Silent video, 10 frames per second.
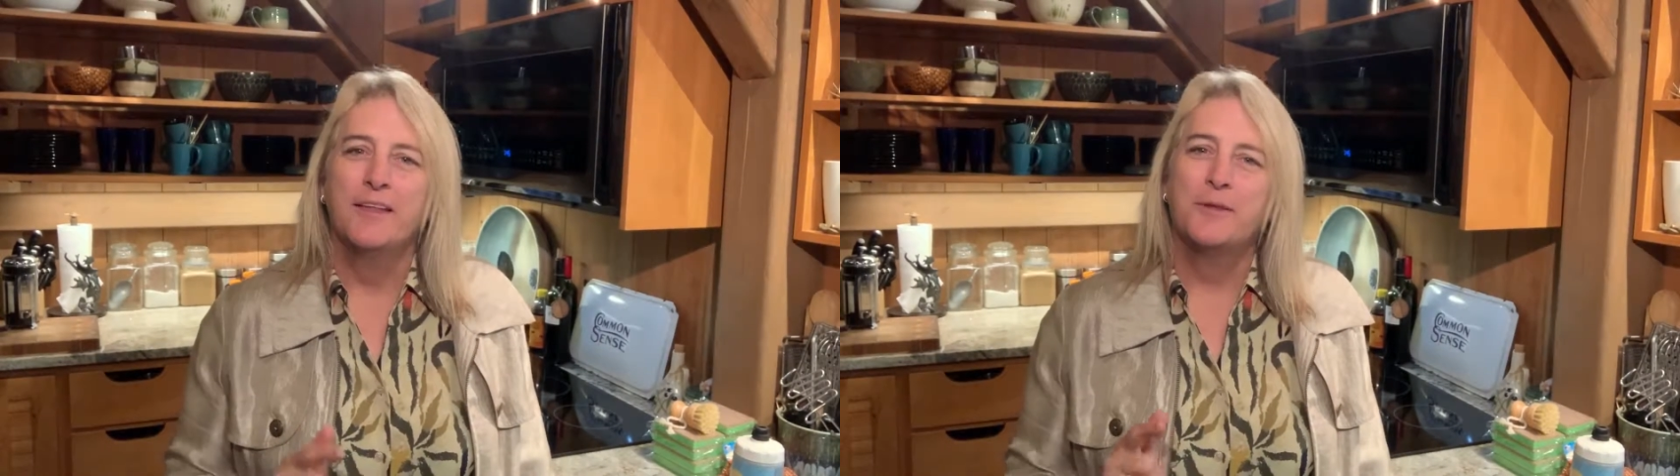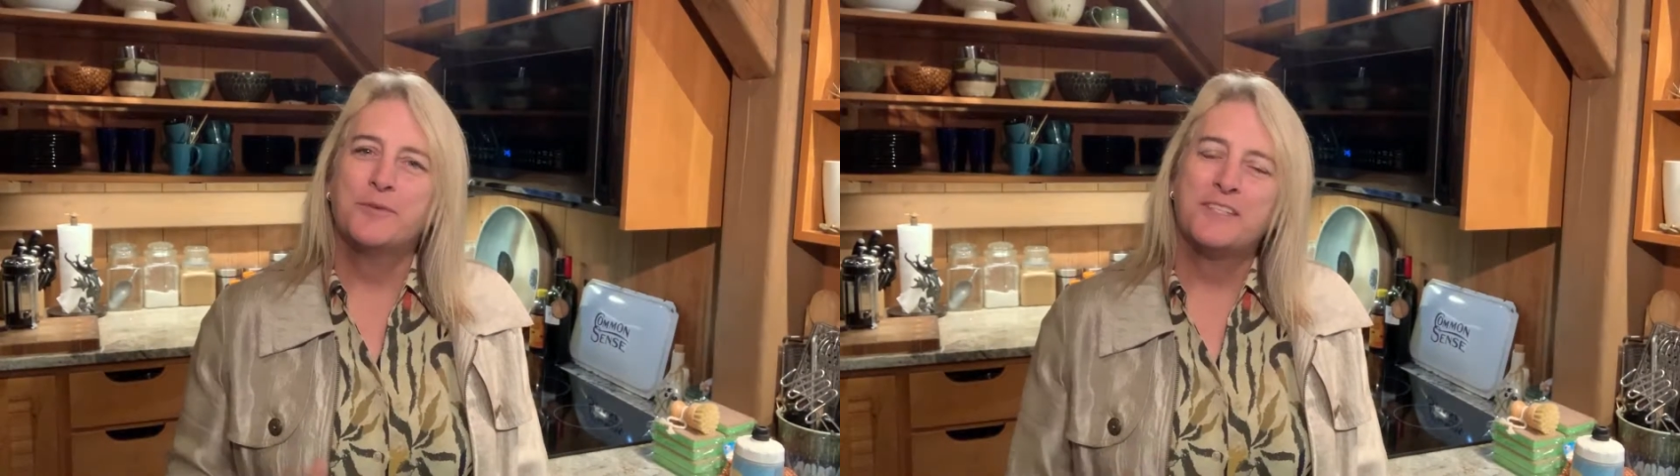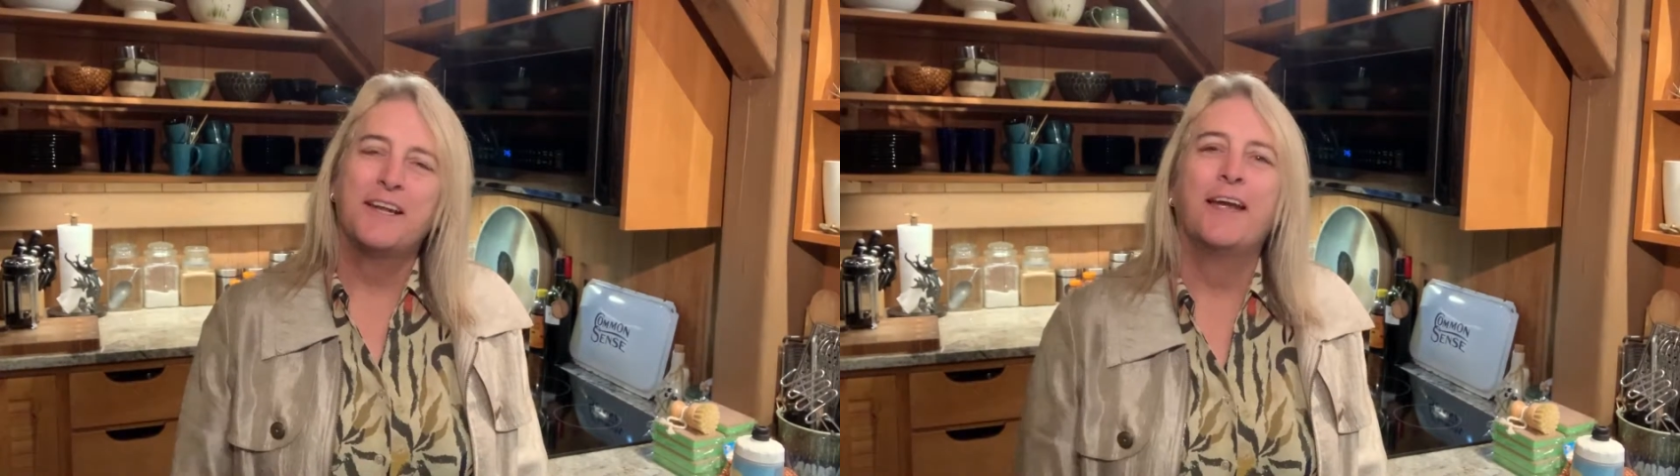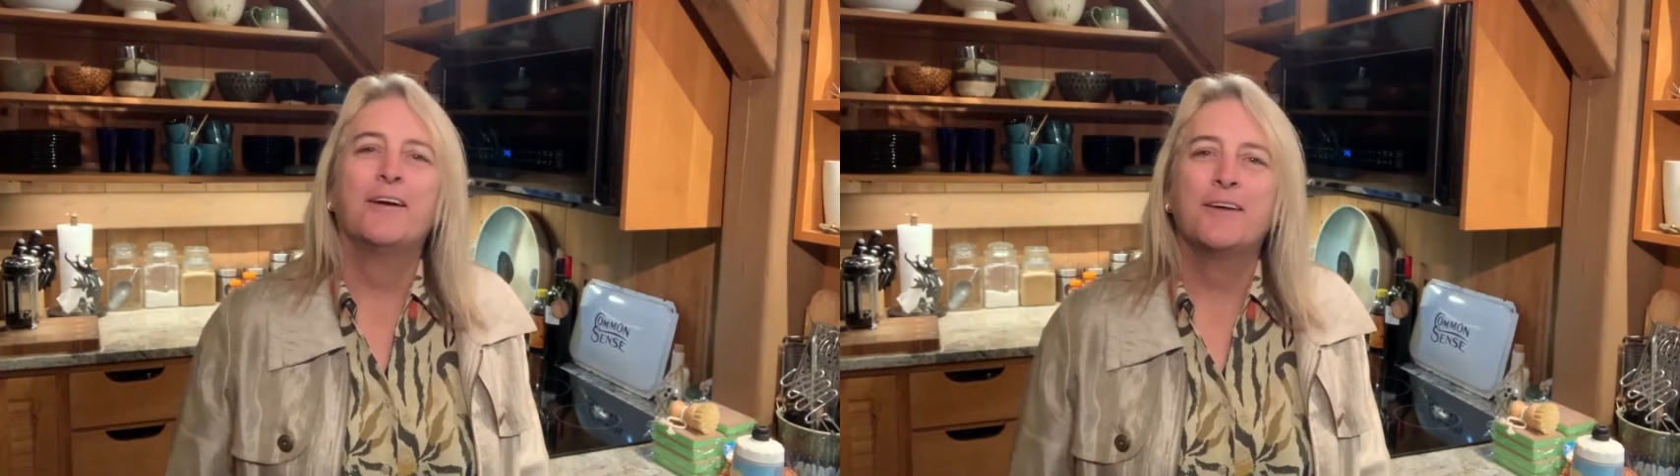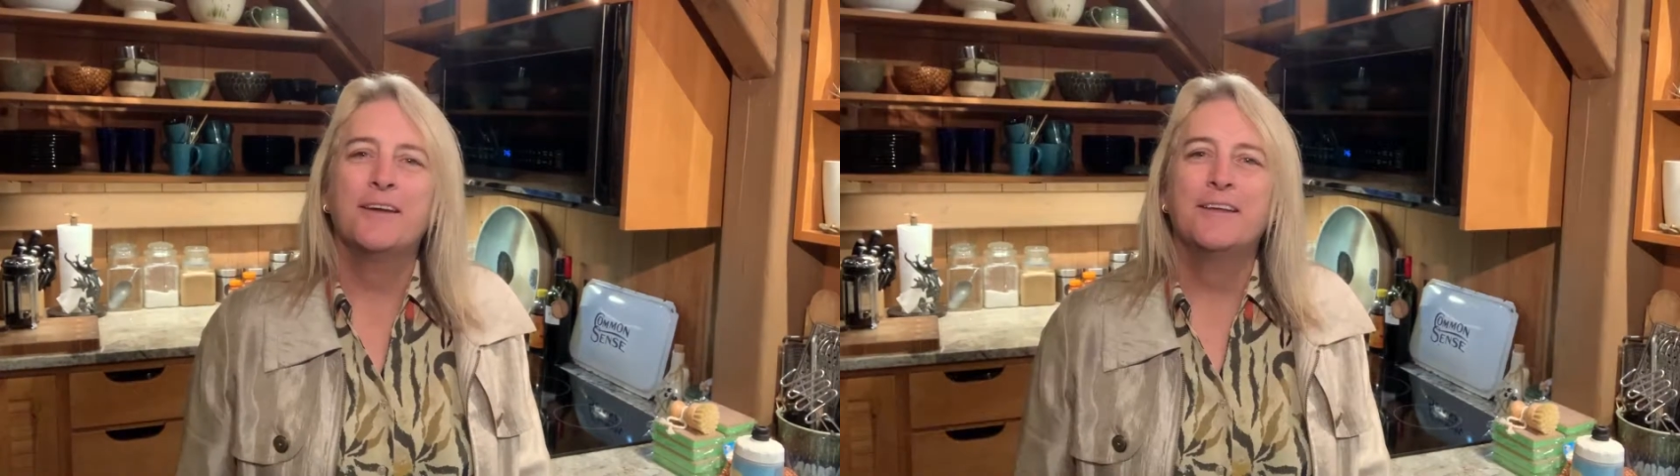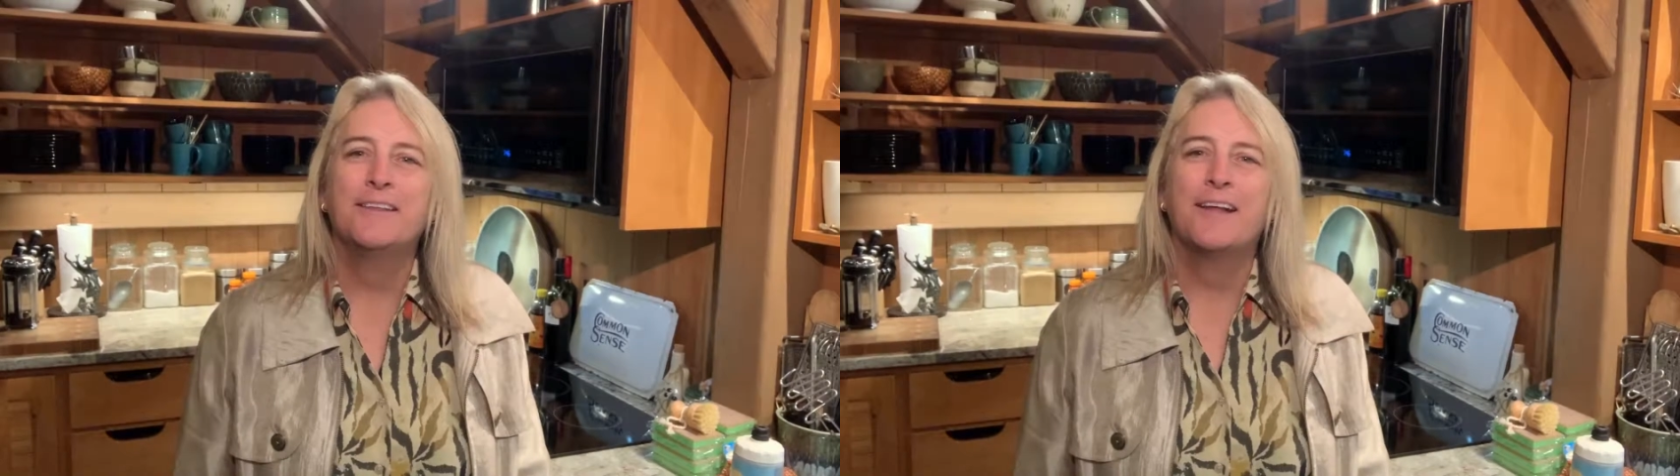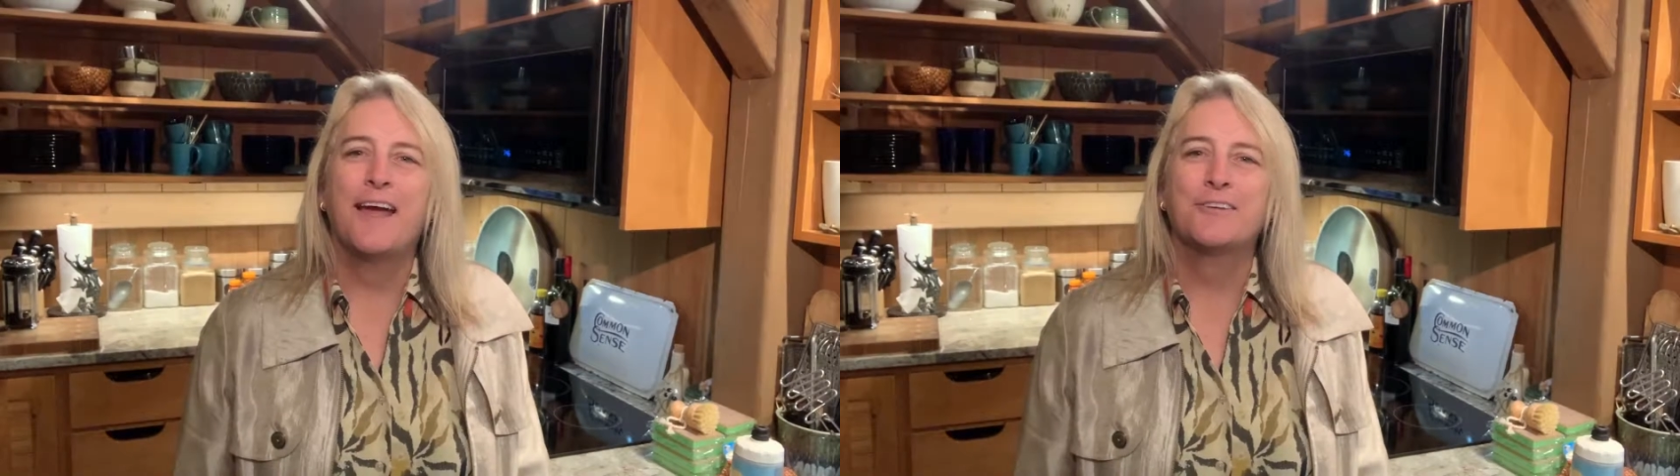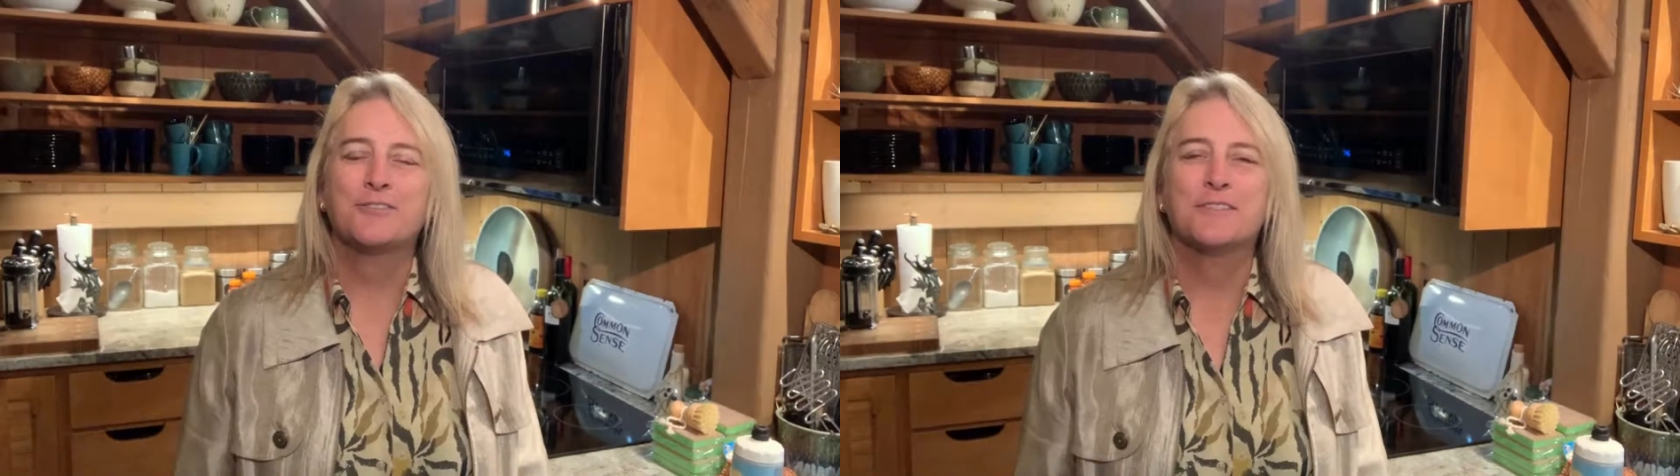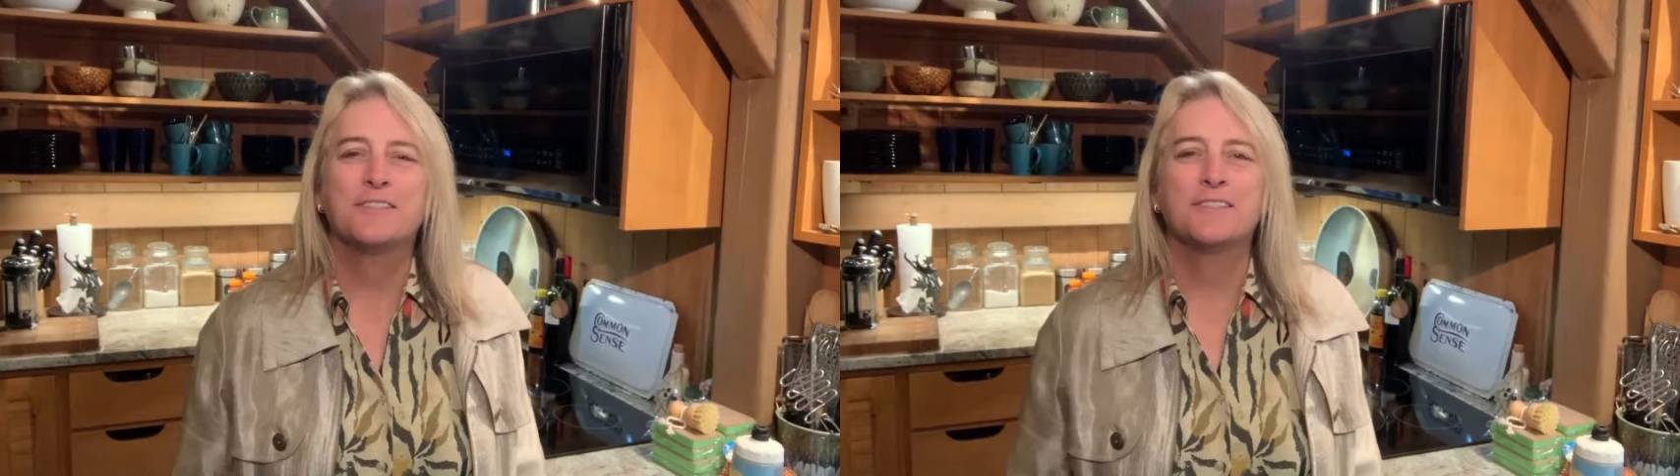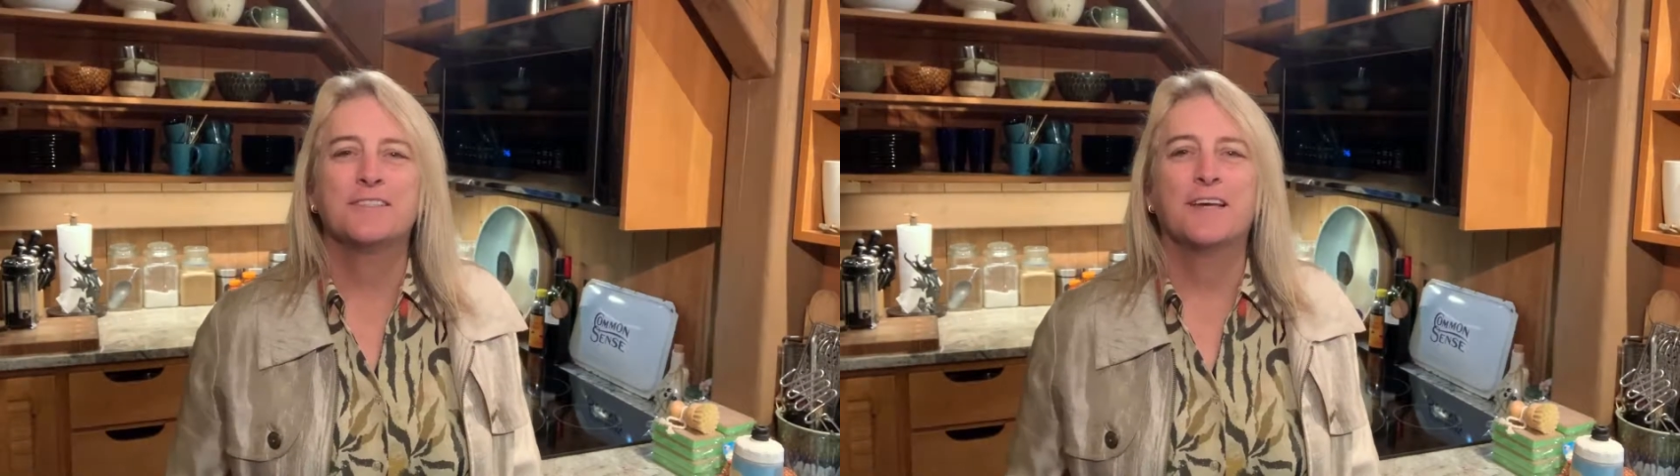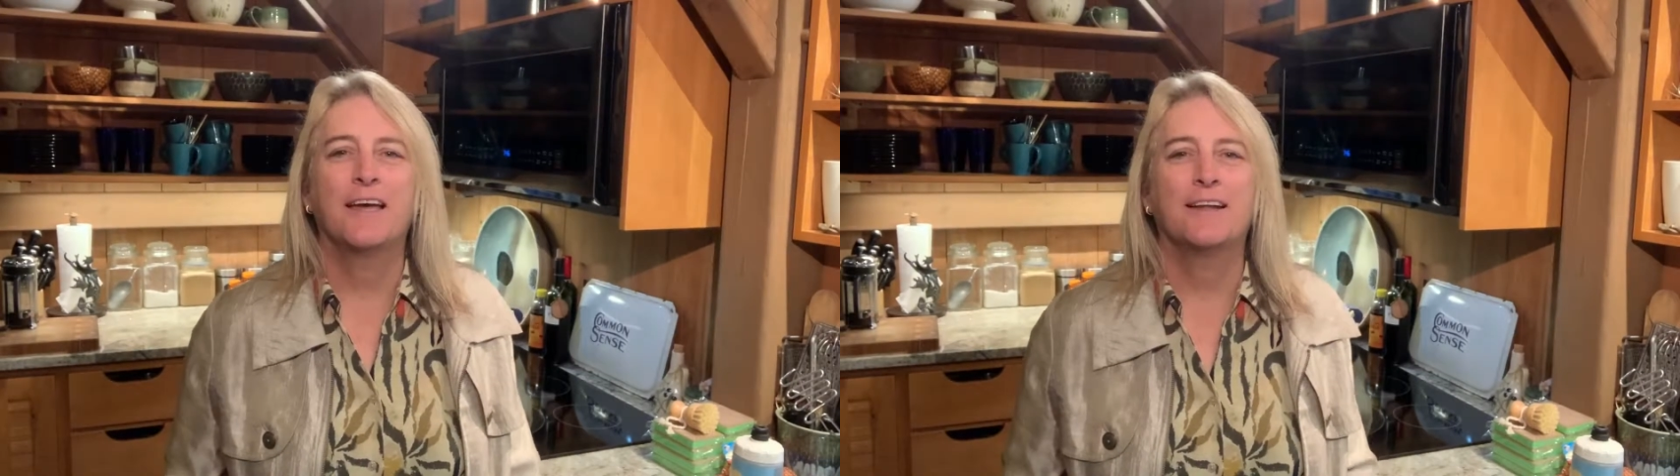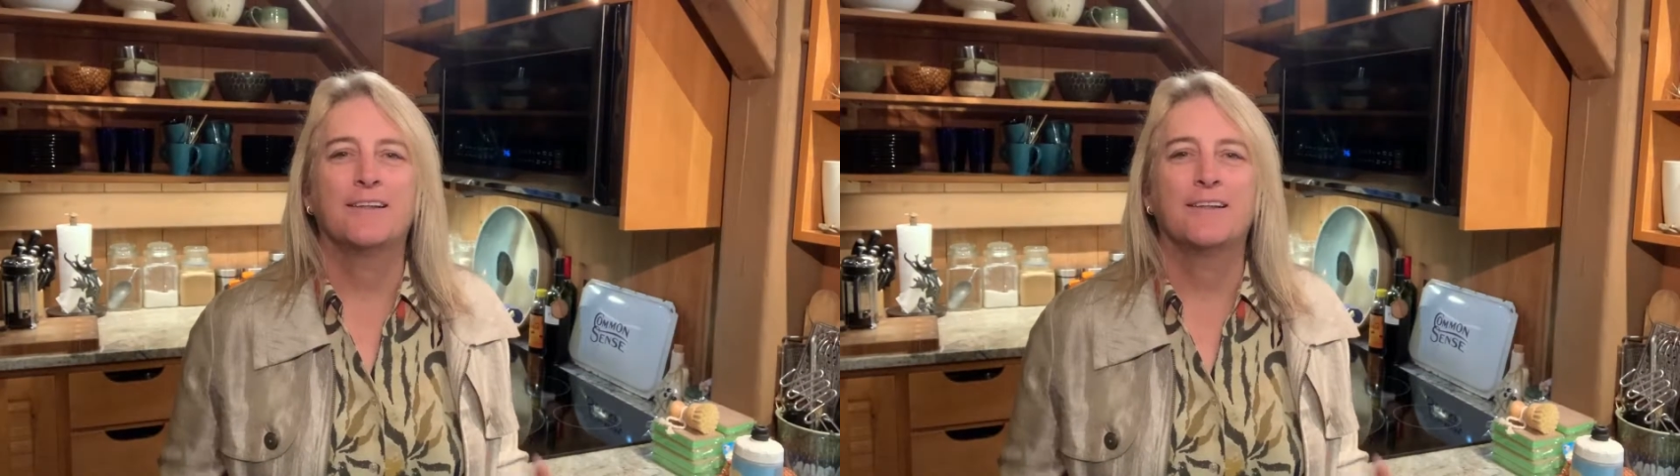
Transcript: there was an area that actually still had